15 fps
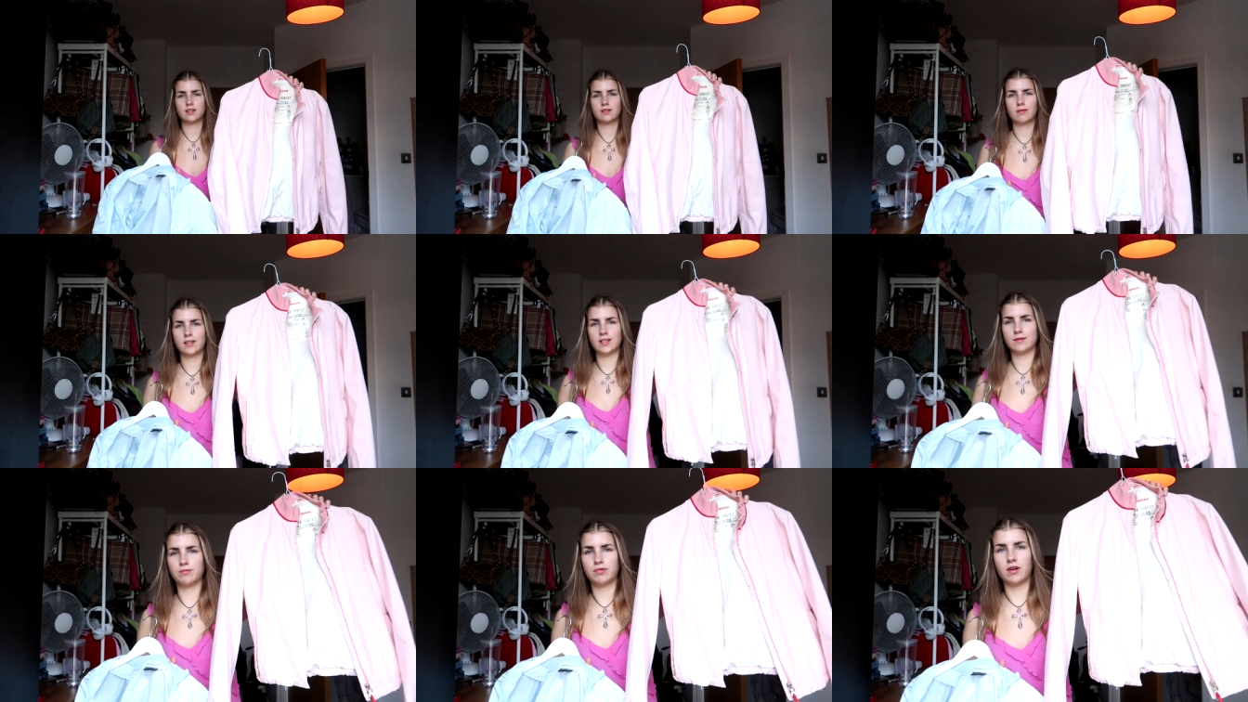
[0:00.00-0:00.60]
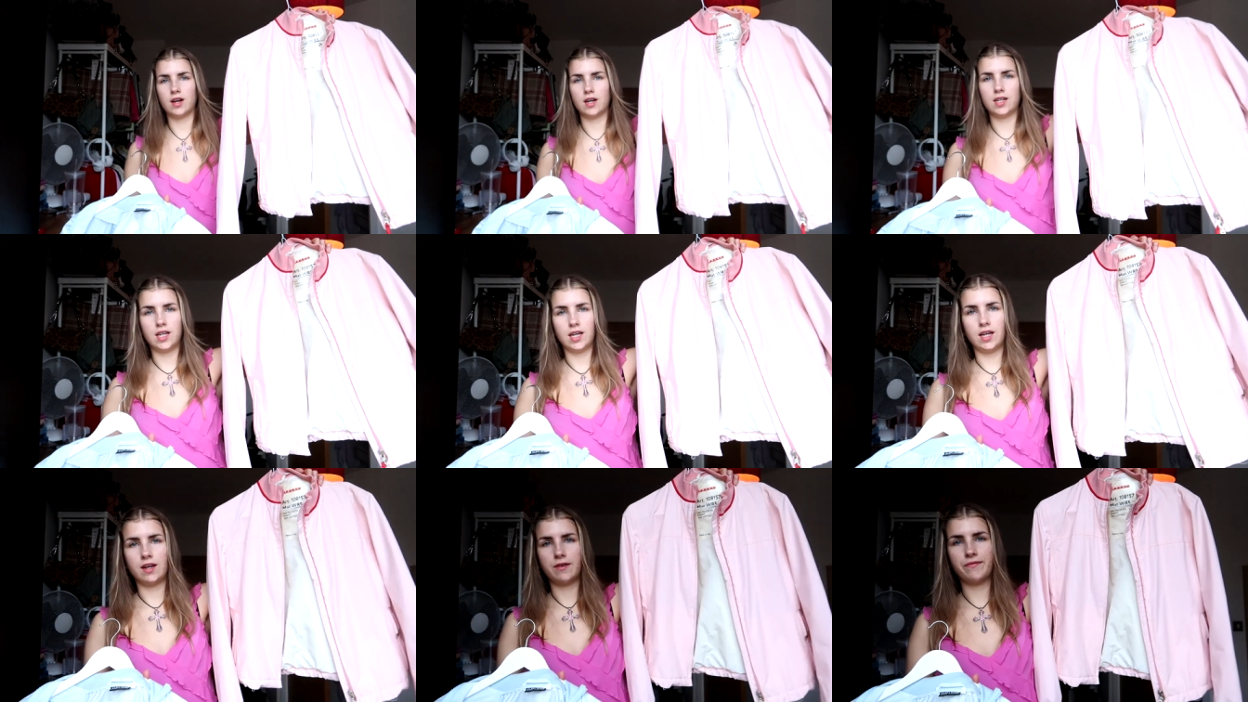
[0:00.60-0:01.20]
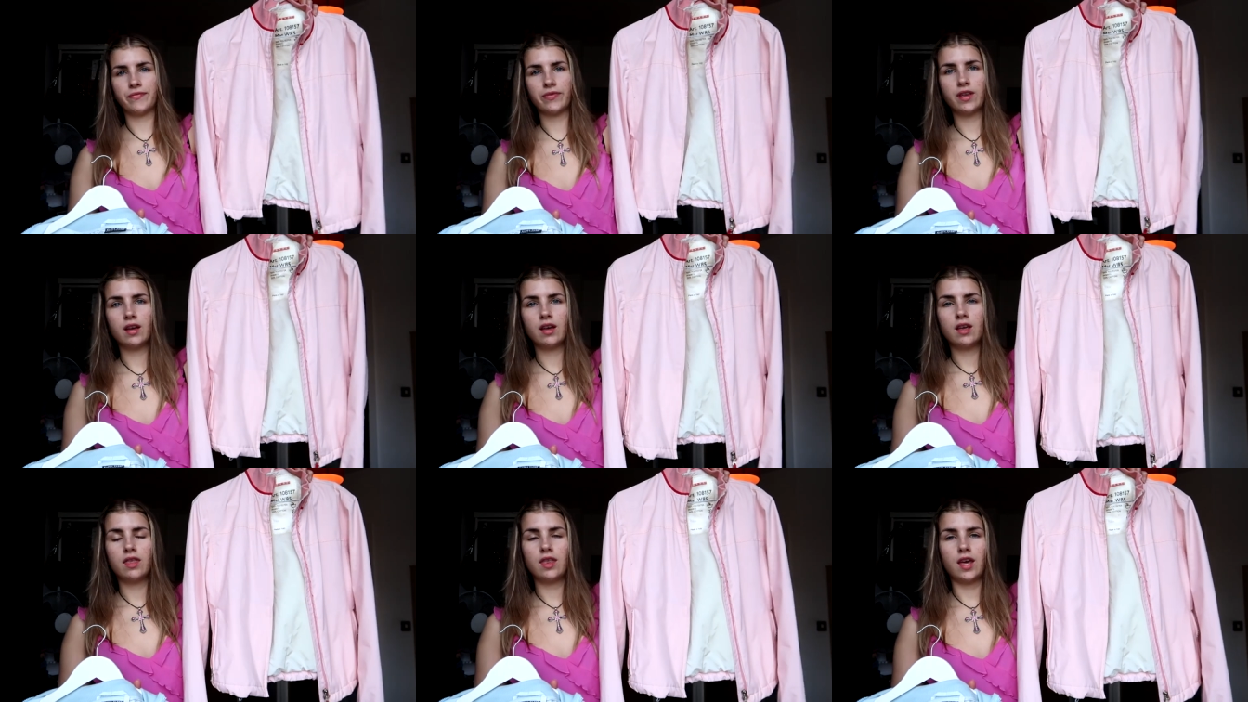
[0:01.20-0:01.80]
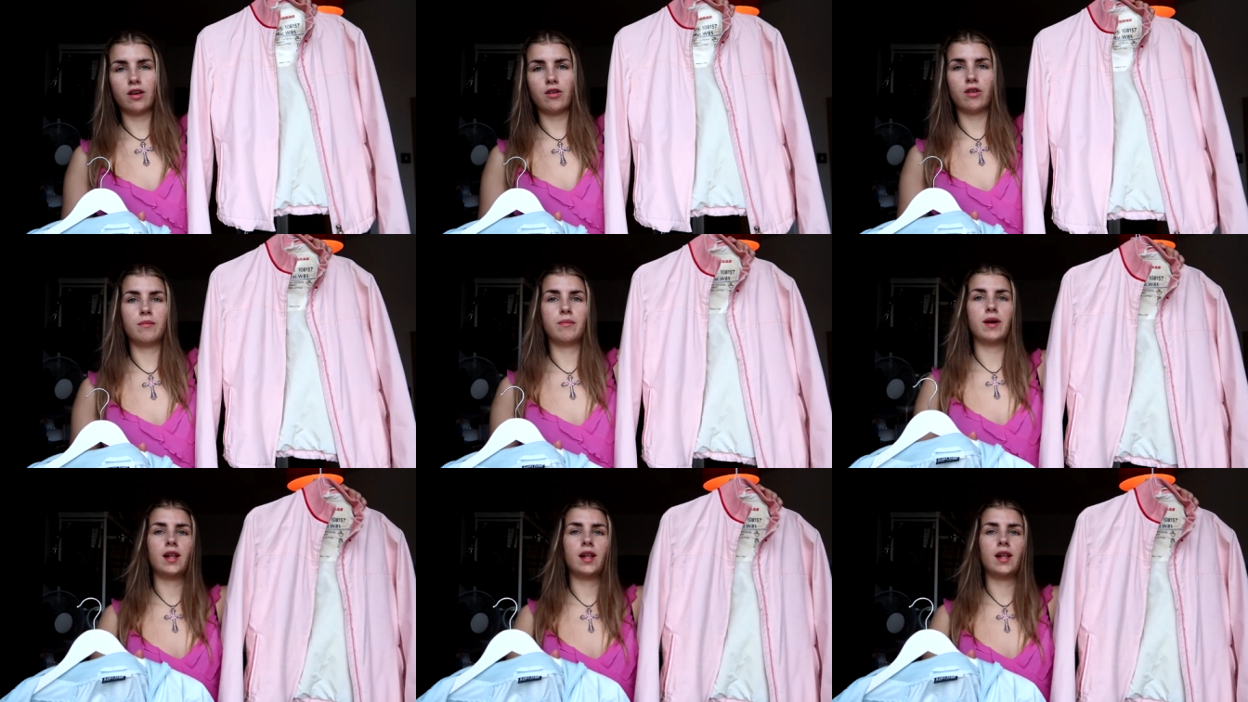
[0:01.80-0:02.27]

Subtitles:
This one's Prada that I got in